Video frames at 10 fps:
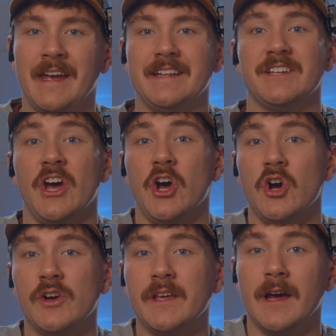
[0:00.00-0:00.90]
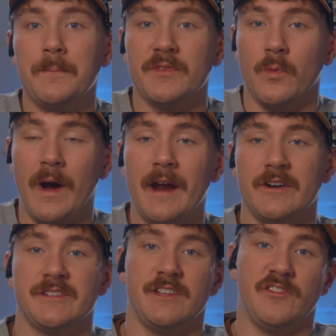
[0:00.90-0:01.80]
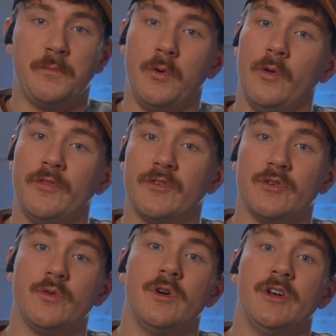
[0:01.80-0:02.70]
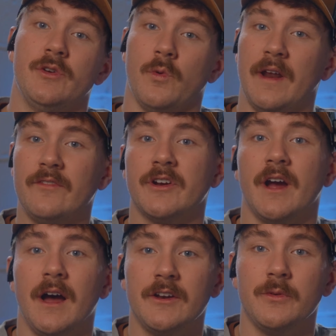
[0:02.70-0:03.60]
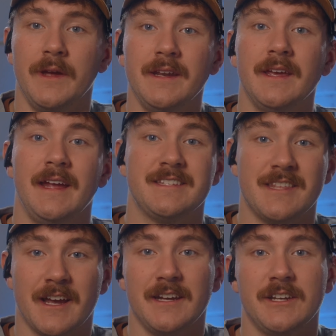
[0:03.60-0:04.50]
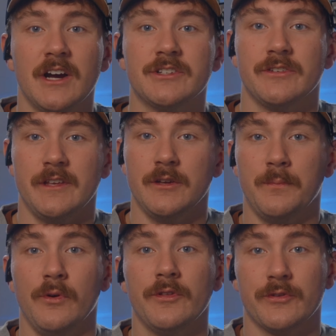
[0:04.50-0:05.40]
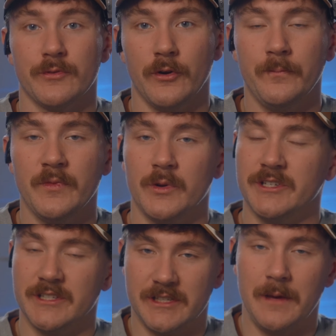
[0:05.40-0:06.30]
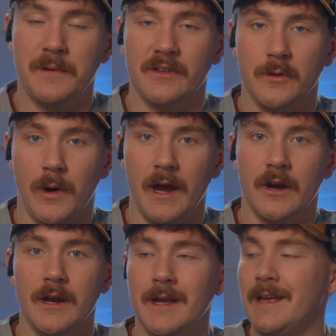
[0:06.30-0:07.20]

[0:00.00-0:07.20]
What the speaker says: It's hooking up the wires that you've pulled through whatever conduit. It's the conductor that you pull through, which is typically wire.